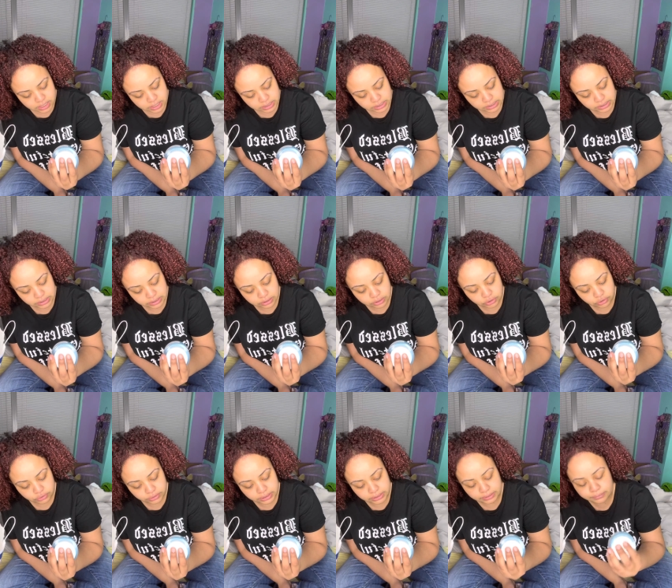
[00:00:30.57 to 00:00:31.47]
The
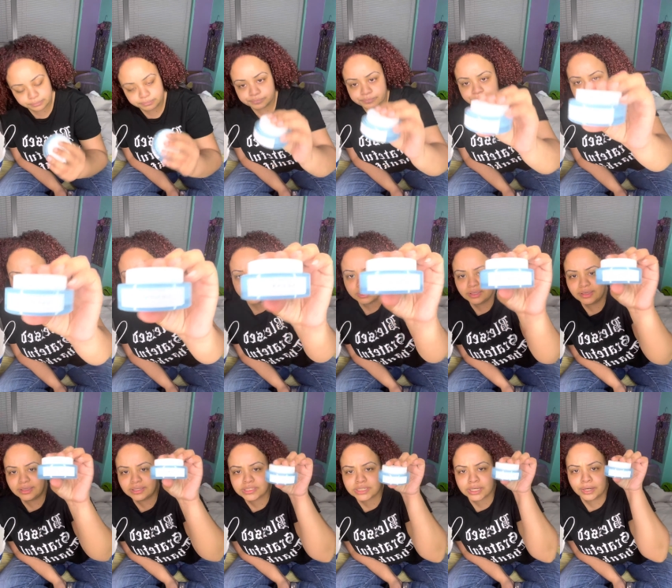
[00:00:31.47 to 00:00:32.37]
cream.
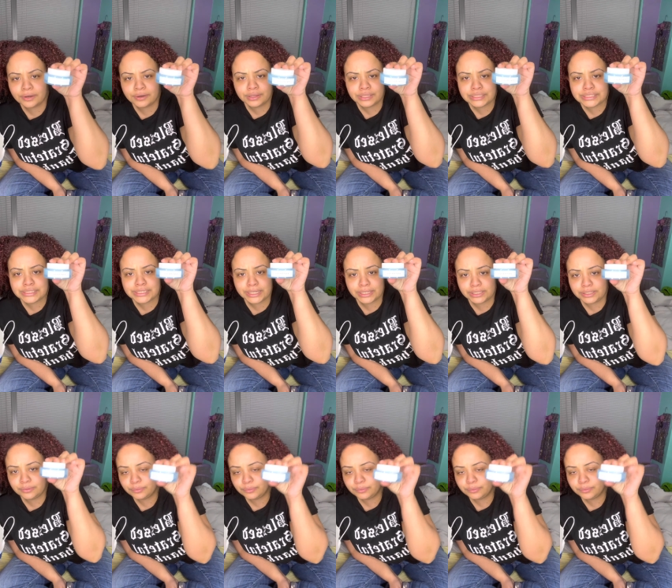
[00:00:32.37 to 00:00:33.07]
It's a daily